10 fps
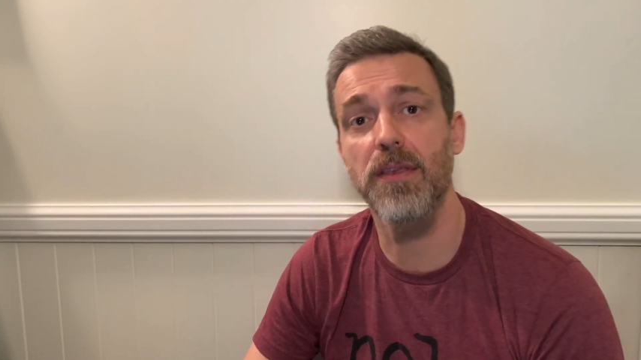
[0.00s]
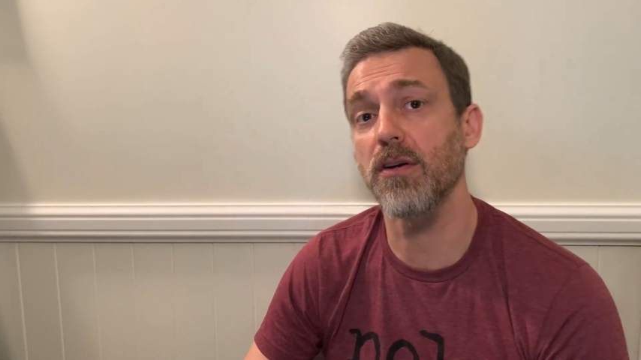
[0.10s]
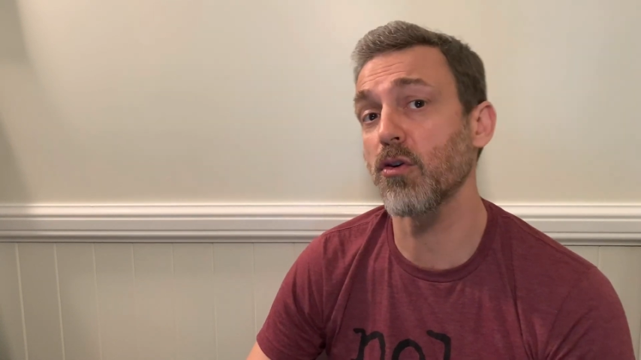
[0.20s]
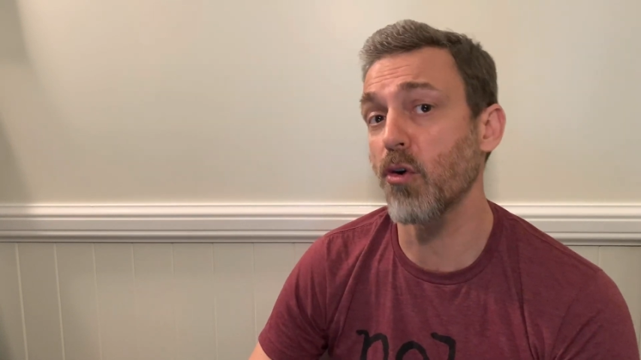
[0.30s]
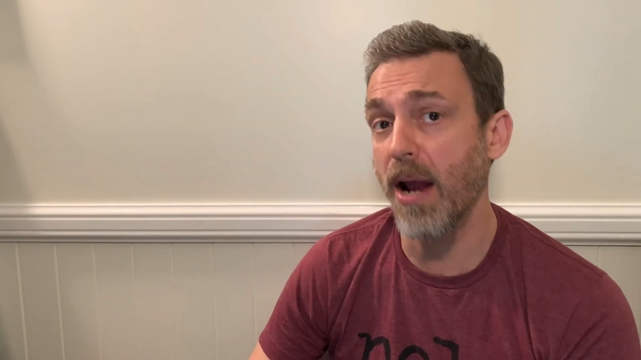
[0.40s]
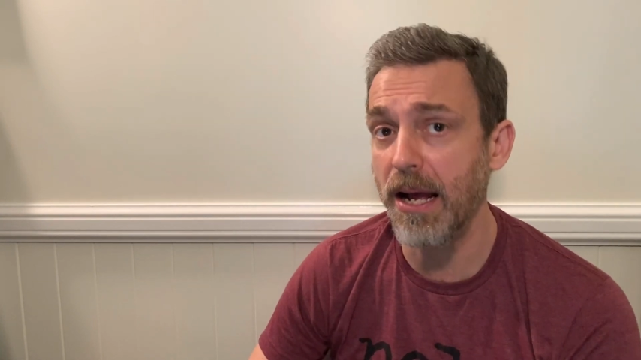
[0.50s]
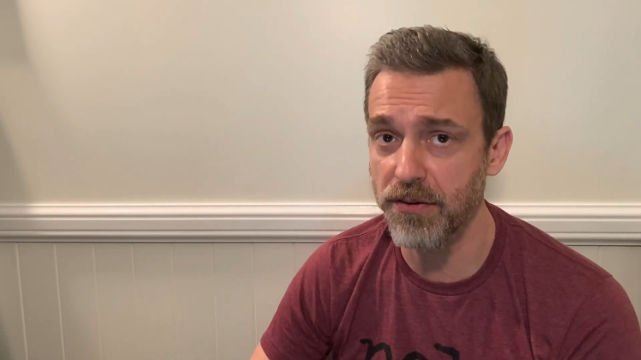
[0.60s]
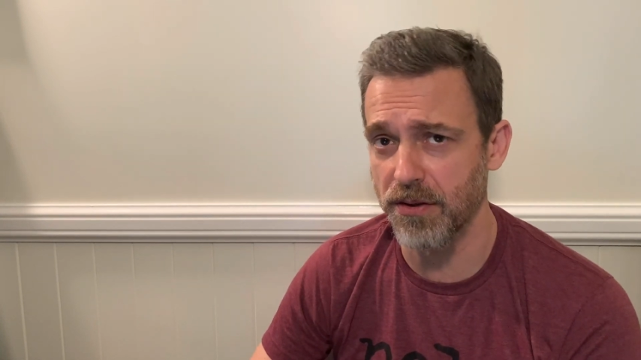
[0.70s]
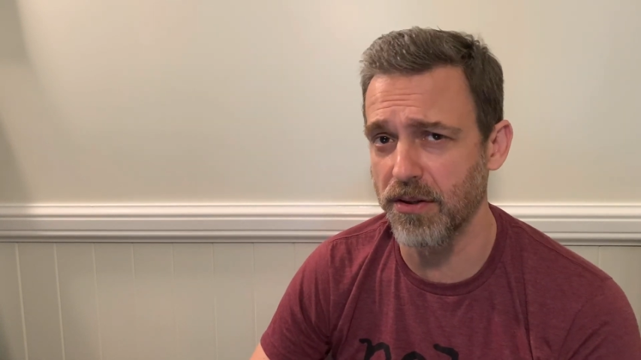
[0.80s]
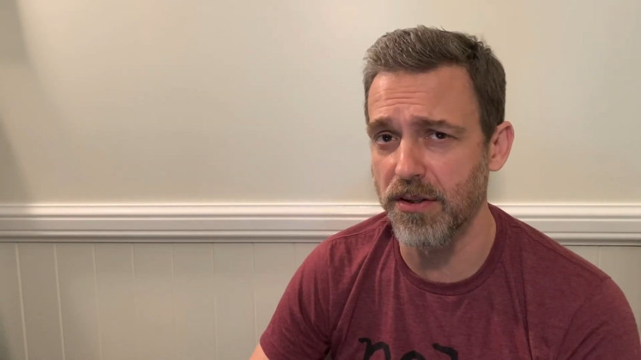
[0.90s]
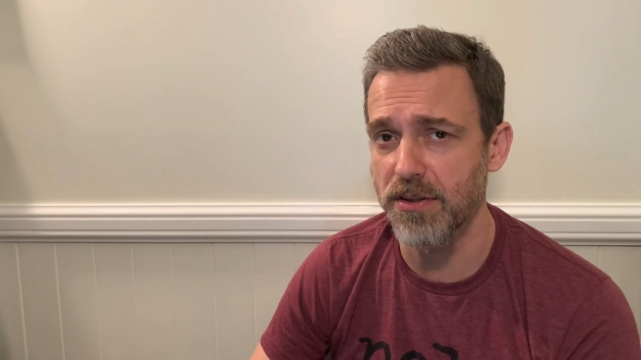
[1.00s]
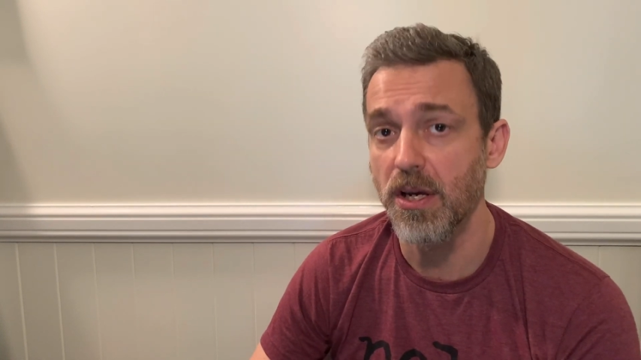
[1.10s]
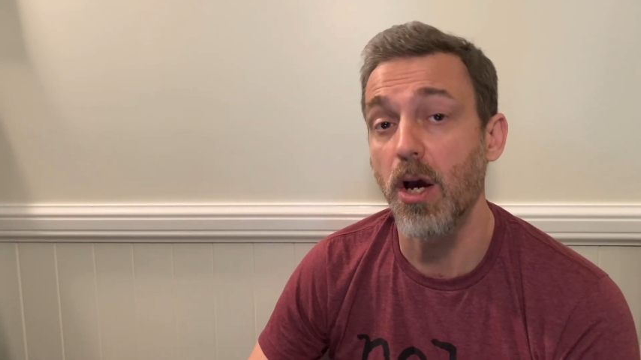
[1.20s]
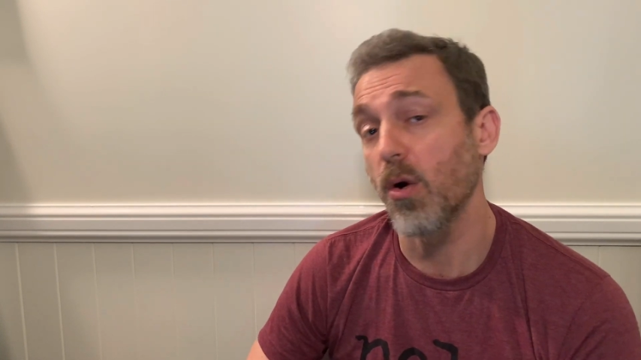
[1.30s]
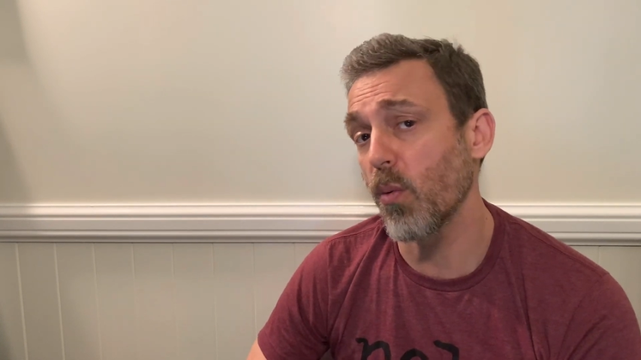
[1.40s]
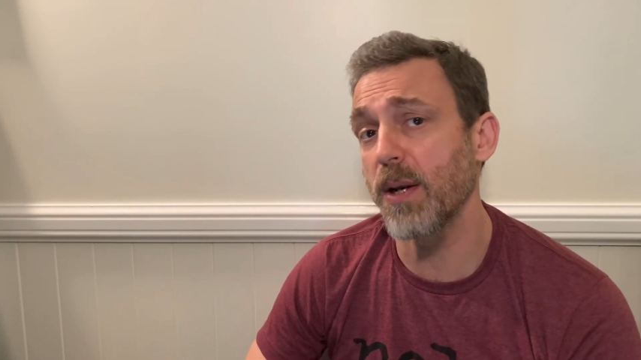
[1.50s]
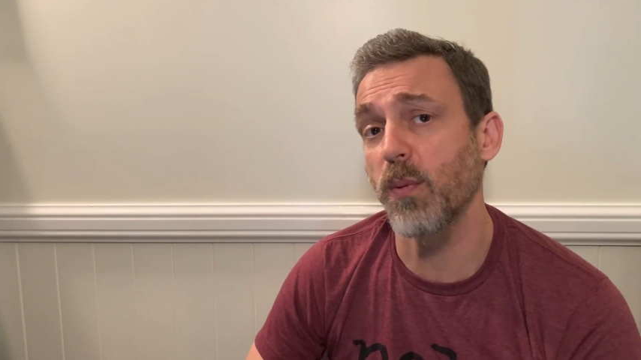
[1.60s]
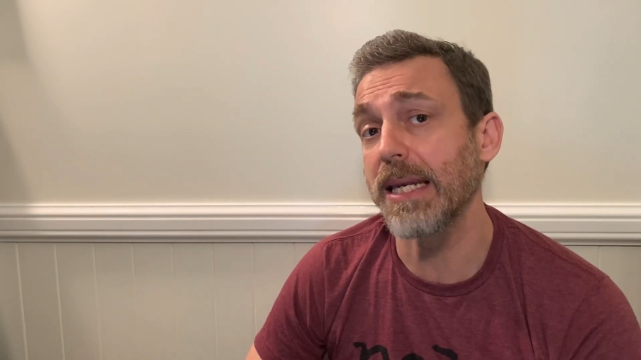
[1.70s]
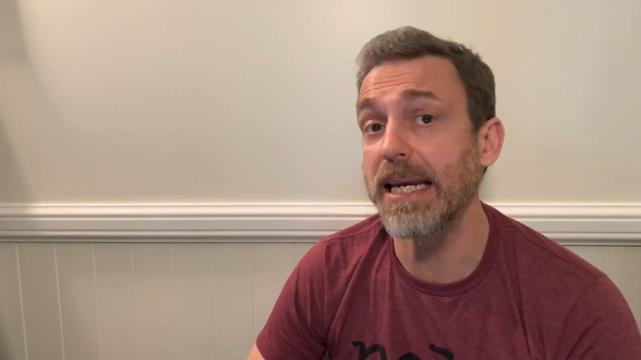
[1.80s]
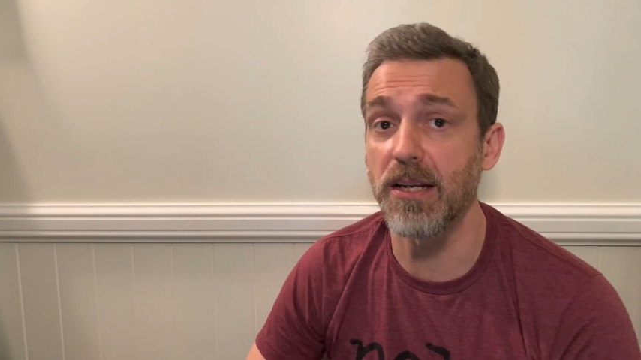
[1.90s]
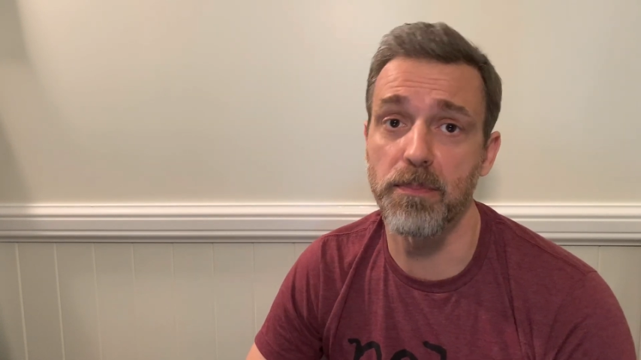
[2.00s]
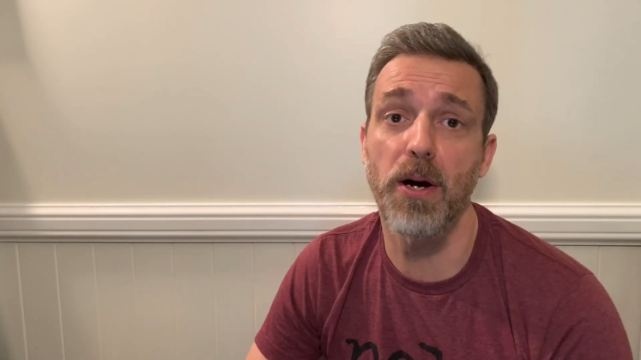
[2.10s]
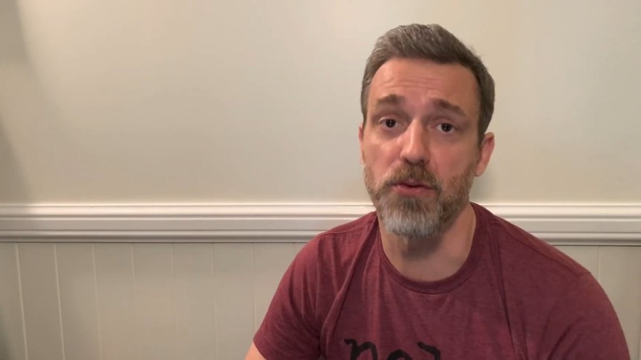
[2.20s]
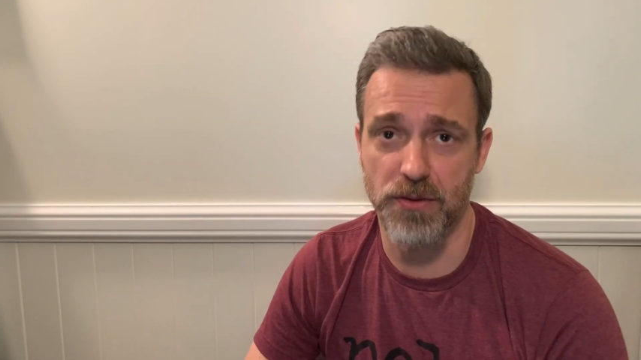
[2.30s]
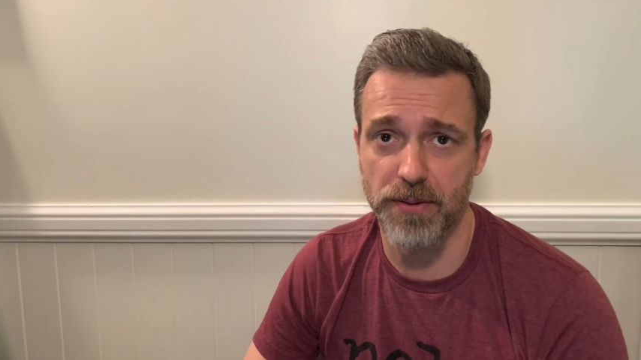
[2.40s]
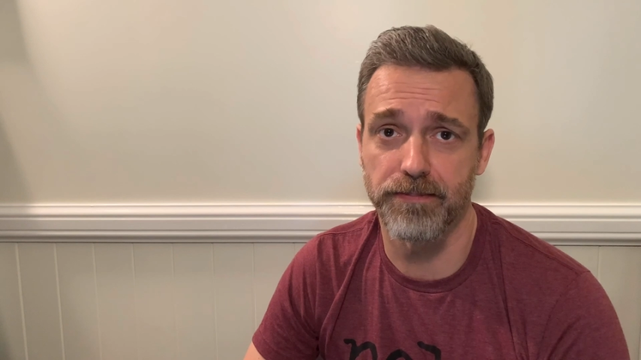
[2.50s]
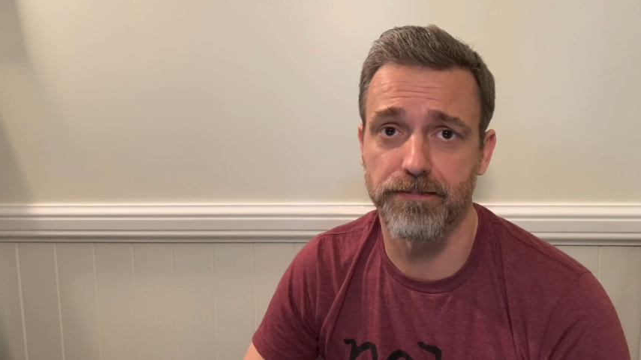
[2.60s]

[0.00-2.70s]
and groundedness when we need it most.